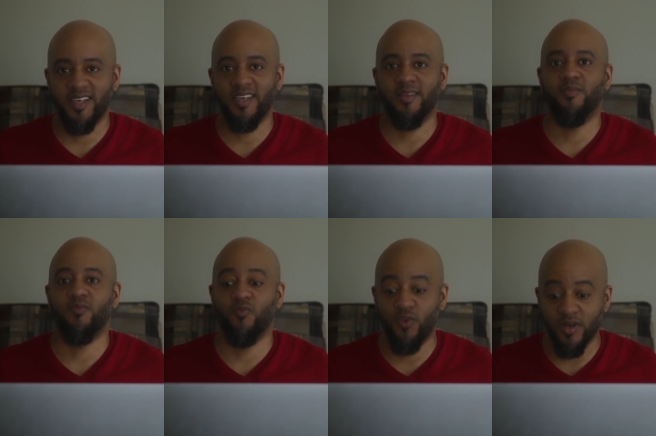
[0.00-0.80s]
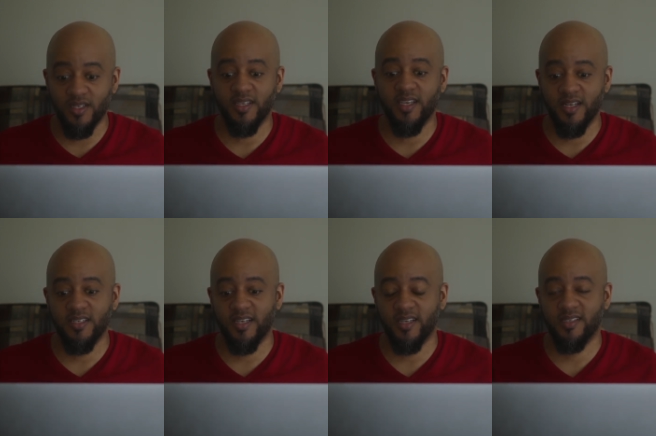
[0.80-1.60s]
and really get a
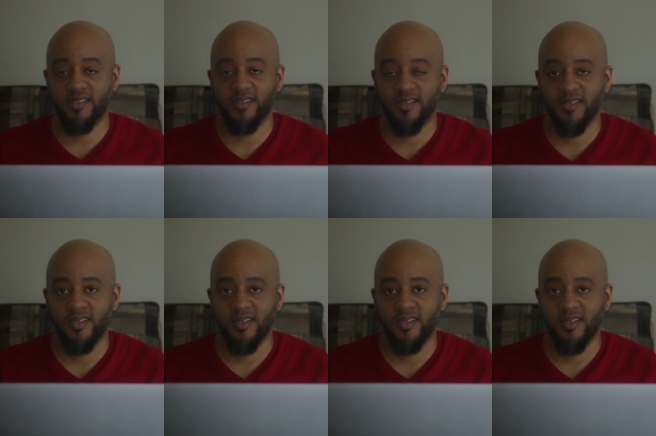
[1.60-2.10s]
chance to